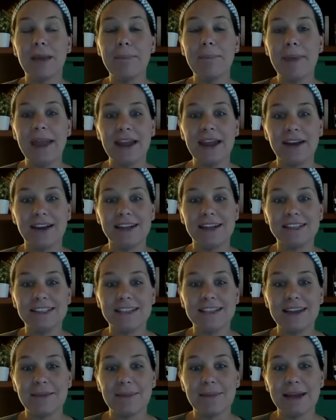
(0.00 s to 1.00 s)
apparent
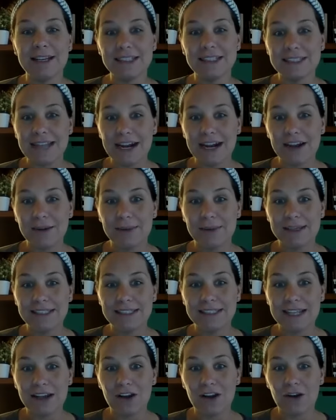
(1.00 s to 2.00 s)
that my desire to be a
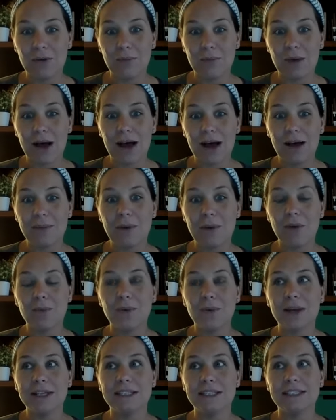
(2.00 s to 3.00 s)
stay-at-home mom
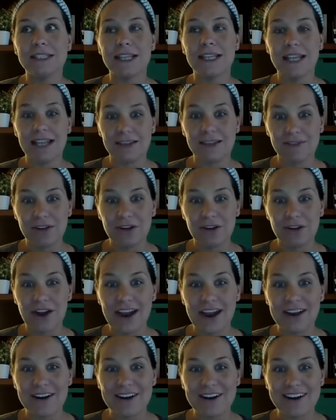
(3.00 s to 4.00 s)
was even
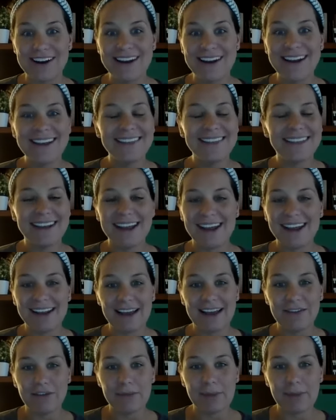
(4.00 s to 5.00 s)
greater than it had
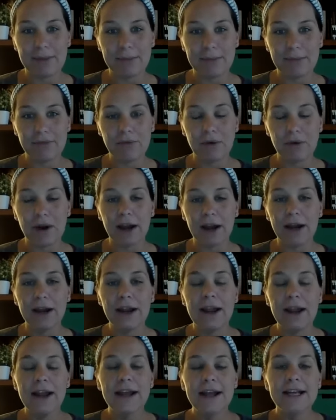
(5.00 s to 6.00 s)
ever been before
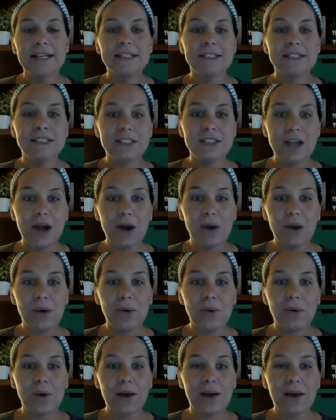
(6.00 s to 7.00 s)

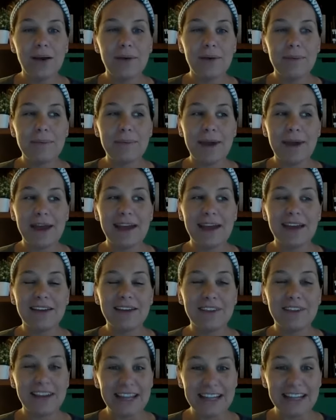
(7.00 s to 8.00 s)
so but
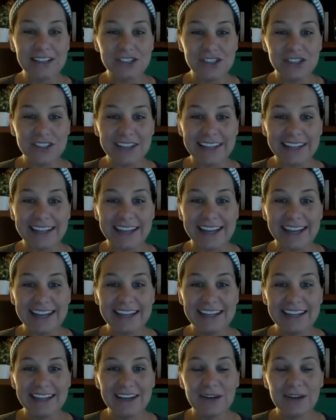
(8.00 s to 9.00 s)

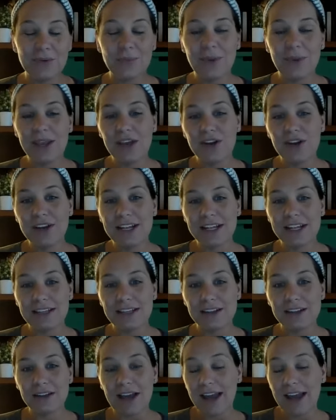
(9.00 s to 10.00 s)
financially we couldn't
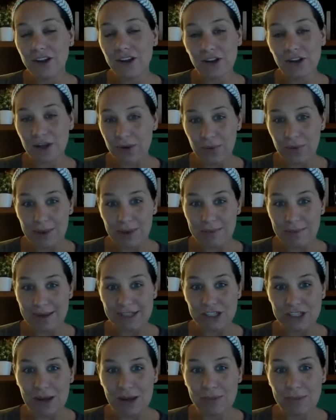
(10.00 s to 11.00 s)
i couldn't quit my
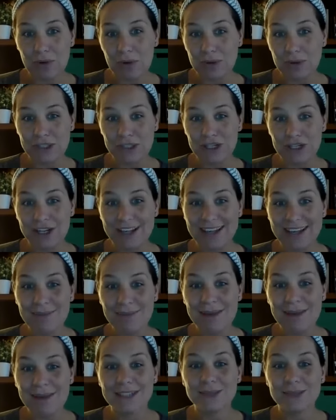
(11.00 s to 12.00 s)
job cold turkey
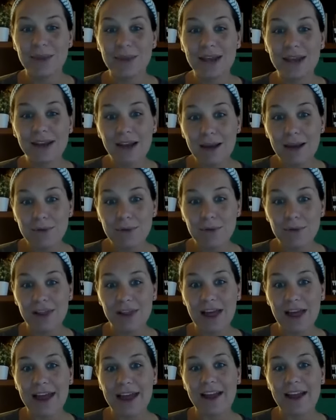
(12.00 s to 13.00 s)
because we had come to
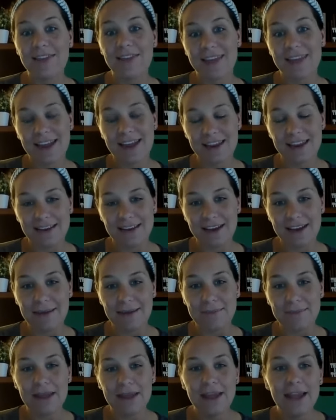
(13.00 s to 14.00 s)
rely on that
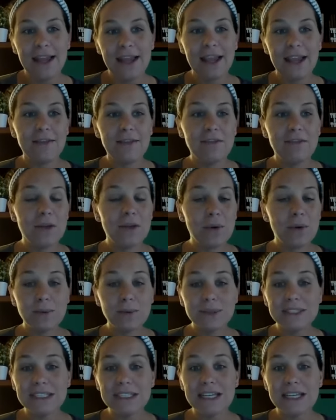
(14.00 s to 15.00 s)
income even though it
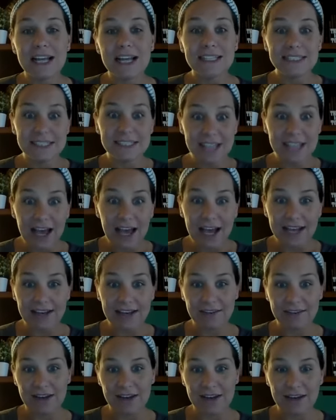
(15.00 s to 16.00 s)
wasn't a ton
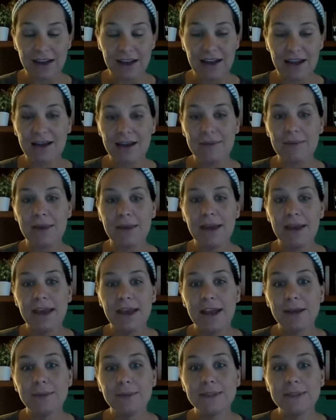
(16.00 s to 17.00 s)
of income
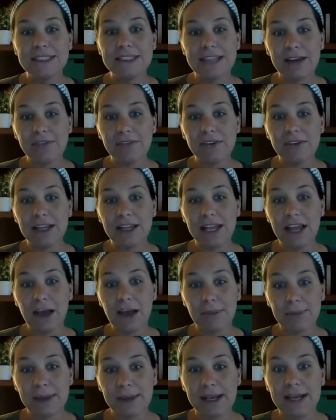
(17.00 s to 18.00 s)
it was definitely
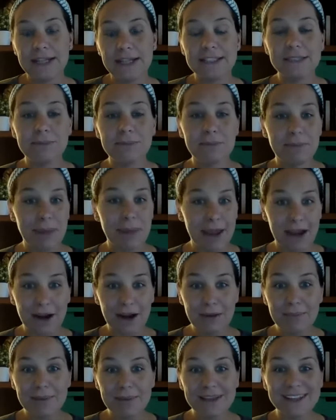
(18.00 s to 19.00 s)
helping us pay
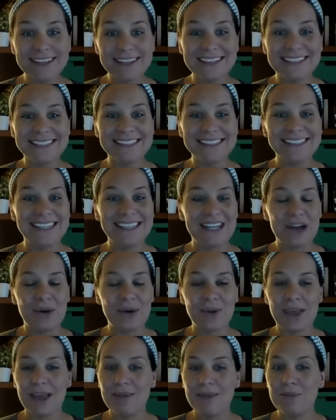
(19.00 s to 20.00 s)
our bills you know
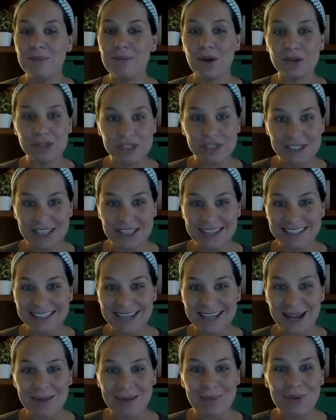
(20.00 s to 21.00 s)
keep groceries on the
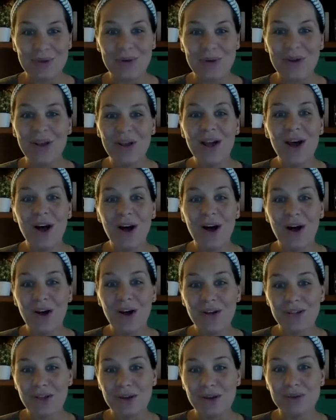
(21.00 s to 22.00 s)
table
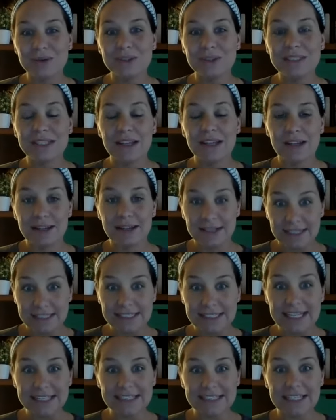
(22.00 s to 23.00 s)
all those
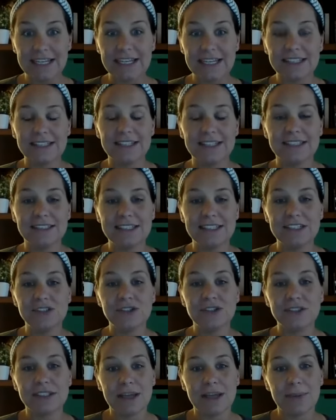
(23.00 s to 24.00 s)
necessities and
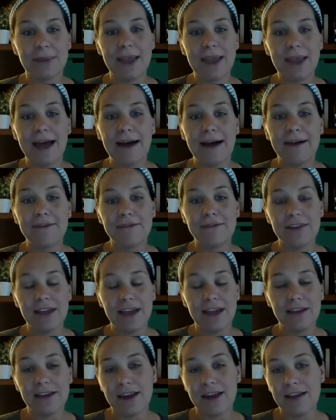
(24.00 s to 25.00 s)
essentials that we have
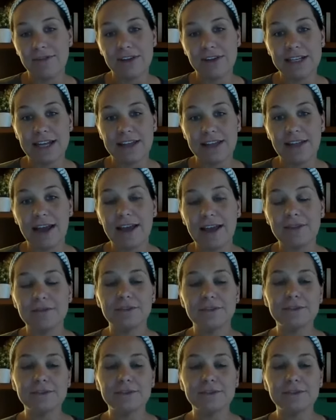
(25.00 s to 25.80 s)
in everyday life.